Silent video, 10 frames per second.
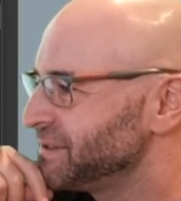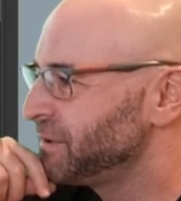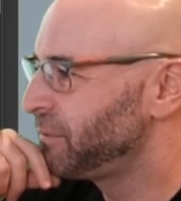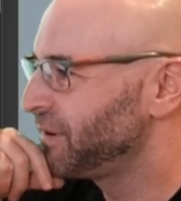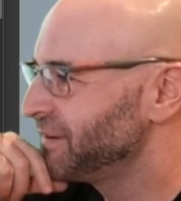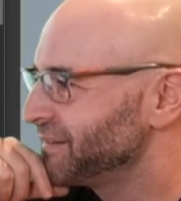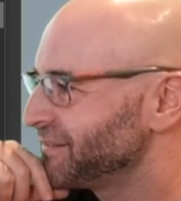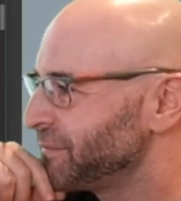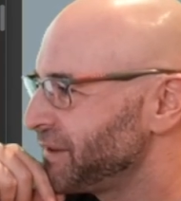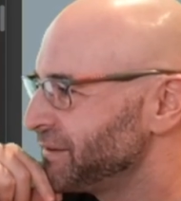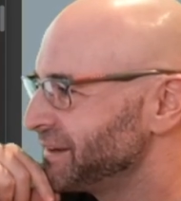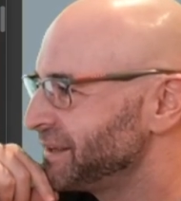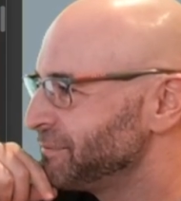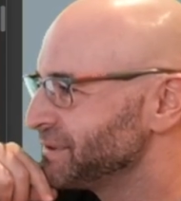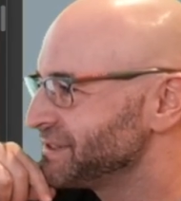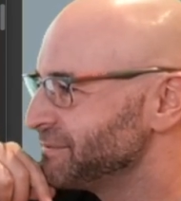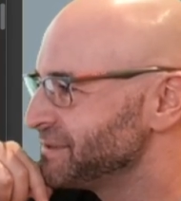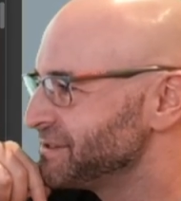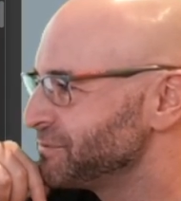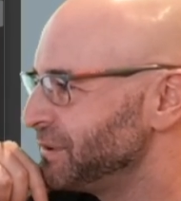apart from other Innkeeper-Sims
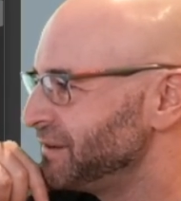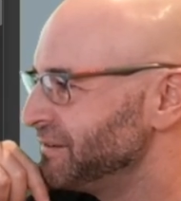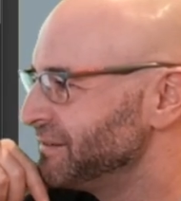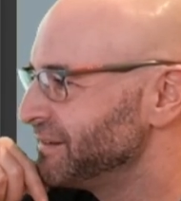is, well,